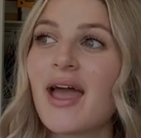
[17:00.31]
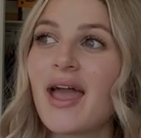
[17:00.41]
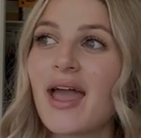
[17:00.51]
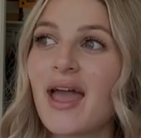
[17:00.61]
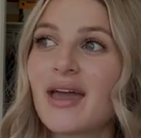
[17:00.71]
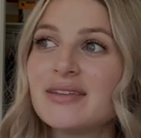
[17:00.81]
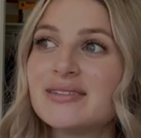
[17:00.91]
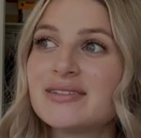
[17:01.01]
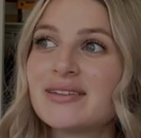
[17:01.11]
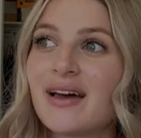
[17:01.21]
And
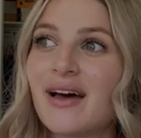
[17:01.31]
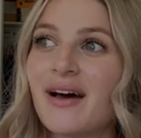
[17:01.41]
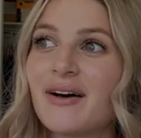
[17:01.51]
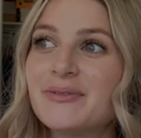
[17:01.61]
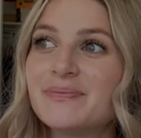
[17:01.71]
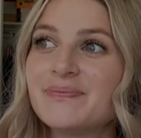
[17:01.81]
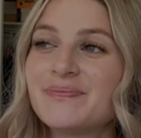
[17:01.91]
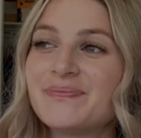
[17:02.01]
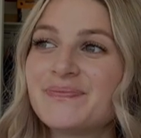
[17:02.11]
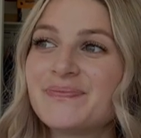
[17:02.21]

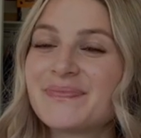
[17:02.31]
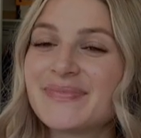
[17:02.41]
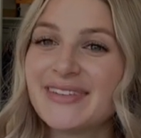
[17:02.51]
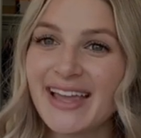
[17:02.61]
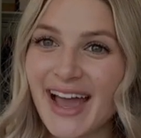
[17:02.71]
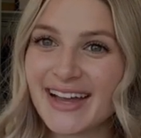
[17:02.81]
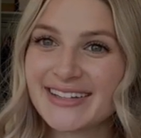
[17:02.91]
yeah,